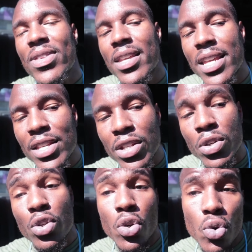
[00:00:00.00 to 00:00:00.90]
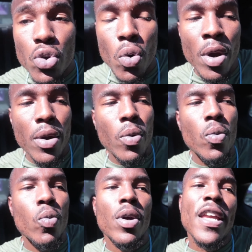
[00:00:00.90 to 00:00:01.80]
easier to do it,
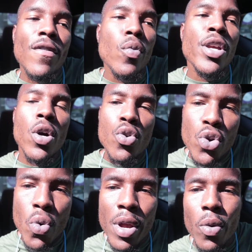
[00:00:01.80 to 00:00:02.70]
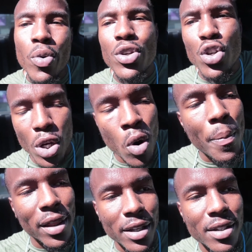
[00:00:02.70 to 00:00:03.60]
even when you don't do it when you show
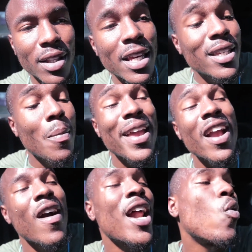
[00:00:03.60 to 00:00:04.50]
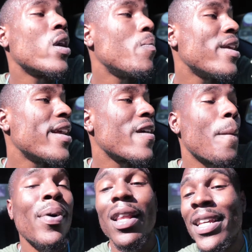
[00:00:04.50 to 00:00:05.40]
up at least. At least I'm here. I don't want to be here,
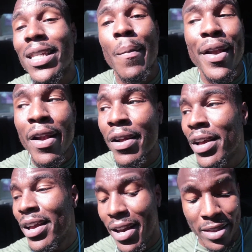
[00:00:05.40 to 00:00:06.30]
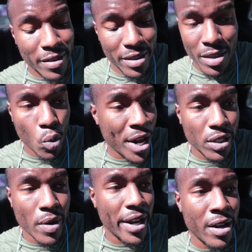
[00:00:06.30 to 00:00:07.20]
but at least I'm here, and the, the
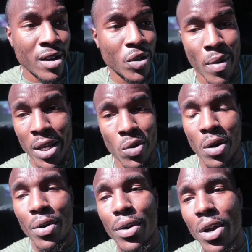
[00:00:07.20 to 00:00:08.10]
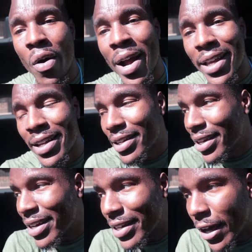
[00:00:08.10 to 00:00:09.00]
weights are right here, so might as well go ahead and get
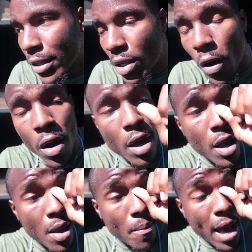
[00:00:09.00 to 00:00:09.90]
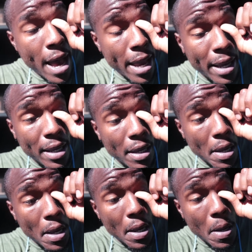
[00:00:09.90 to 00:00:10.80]
get it done. So my
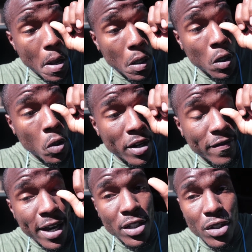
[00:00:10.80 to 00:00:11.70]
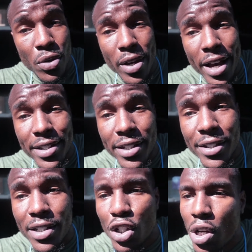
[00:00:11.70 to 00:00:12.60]
little advice to you guys
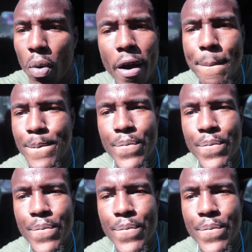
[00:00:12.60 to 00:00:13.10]
is just show up.